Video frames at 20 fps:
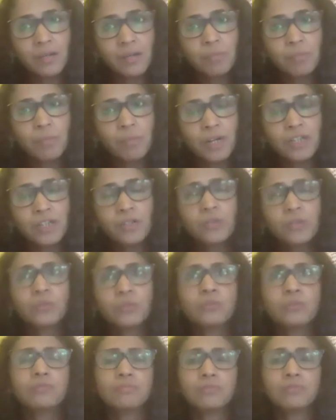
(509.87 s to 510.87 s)
but
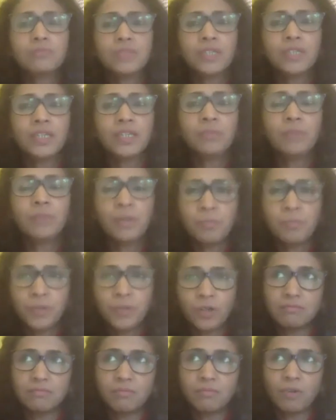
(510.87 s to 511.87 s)
to keep up
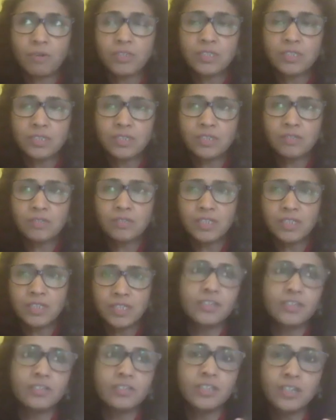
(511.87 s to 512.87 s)
your
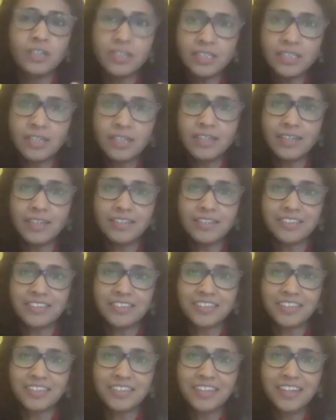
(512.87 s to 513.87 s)
positivity and your
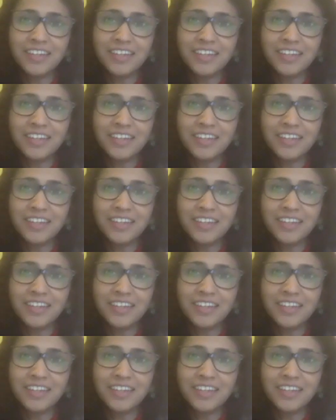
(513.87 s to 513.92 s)
resilience